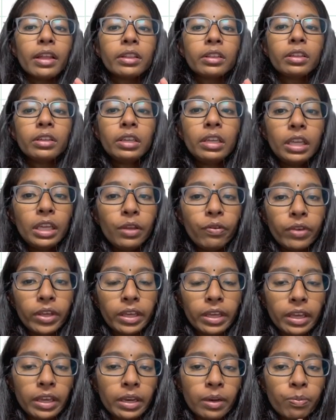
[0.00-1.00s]
Thirdly, we
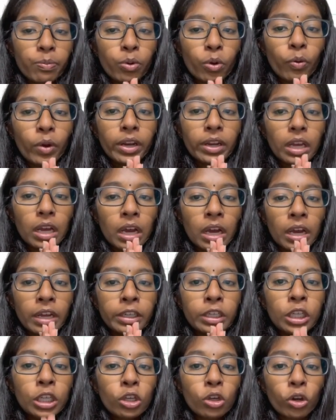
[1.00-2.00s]
can provide
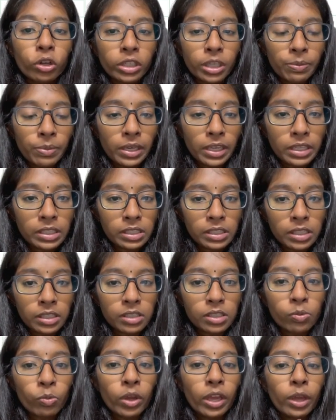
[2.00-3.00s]

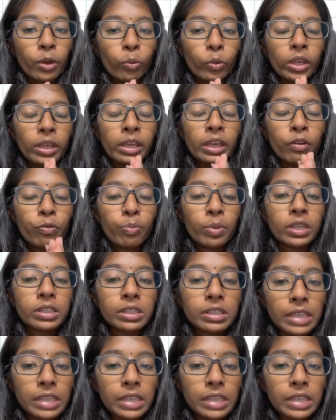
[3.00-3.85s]
decontaminations where we give patients